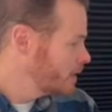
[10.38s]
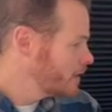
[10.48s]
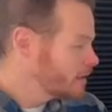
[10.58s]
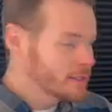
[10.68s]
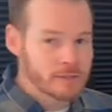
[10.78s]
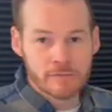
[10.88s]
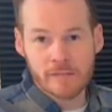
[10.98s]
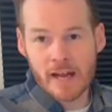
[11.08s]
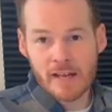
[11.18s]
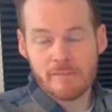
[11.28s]
these
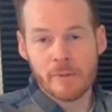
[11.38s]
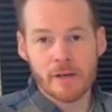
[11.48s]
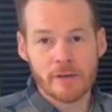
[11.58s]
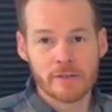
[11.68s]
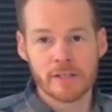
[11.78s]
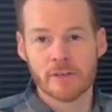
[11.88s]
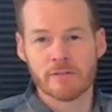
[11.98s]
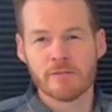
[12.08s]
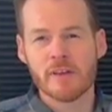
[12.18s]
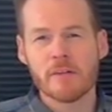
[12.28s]
5 pairs here
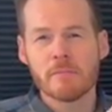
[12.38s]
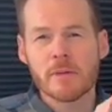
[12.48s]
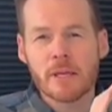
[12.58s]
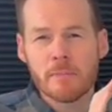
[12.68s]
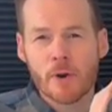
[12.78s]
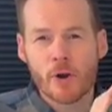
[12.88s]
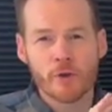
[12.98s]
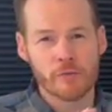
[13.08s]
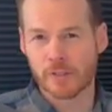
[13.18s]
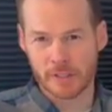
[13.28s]
fit me
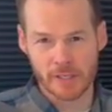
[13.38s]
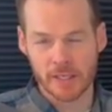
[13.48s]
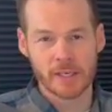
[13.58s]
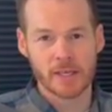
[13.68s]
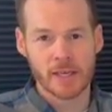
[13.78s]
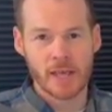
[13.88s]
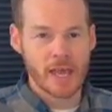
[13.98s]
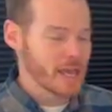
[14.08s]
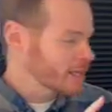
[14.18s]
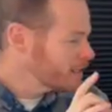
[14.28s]
perfectly,
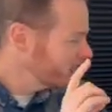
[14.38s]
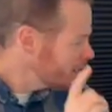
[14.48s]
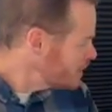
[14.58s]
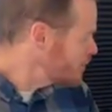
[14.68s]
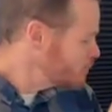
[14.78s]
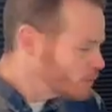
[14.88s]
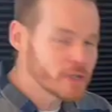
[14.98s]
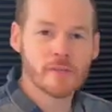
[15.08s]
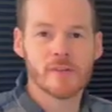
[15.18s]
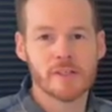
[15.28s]
and each one
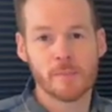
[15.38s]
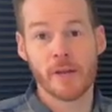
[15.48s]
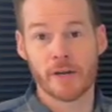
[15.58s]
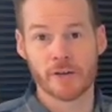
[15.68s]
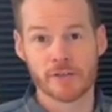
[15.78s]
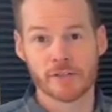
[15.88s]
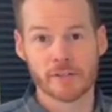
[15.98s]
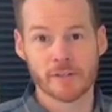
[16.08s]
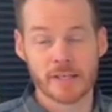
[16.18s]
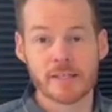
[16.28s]
of these pairs
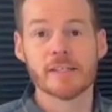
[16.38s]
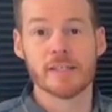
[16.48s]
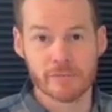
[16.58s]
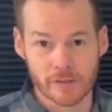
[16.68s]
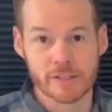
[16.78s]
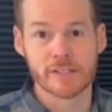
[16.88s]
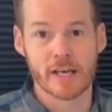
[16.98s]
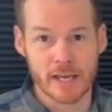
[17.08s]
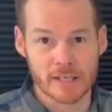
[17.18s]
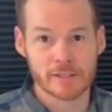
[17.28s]
is a different
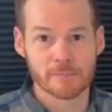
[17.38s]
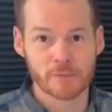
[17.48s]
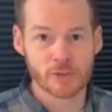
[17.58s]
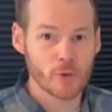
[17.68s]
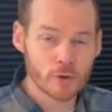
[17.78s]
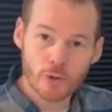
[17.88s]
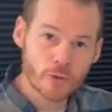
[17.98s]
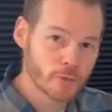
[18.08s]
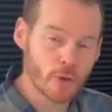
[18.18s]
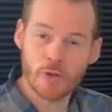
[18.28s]
size. So I'll go
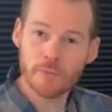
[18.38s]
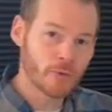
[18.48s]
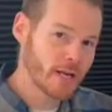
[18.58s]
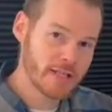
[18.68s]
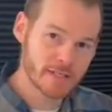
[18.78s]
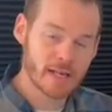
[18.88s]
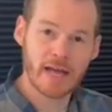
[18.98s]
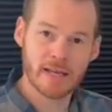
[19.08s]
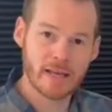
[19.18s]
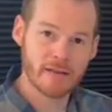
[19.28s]
through all the brands that
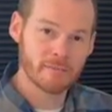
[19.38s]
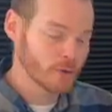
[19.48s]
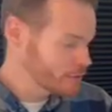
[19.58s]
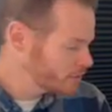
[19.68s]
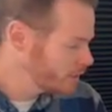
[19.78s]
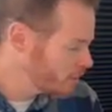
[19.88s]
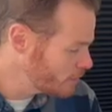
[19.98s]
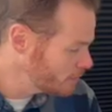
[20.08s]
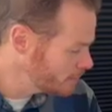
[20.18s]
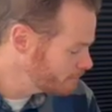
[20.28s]
I have personally owned